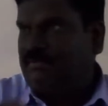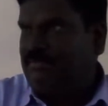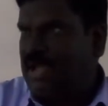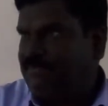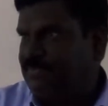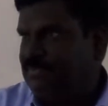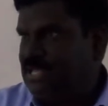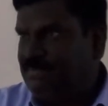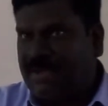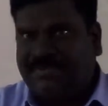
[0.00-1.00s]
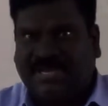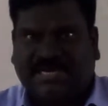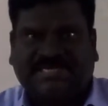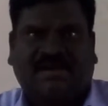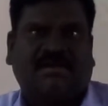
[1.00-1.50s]
map. In the map, he
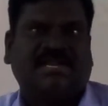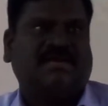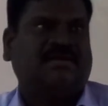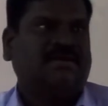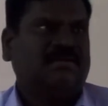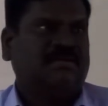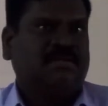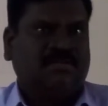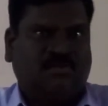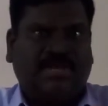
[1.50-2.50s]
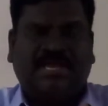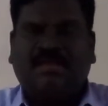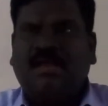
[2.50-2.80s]
cut the continent. Okay,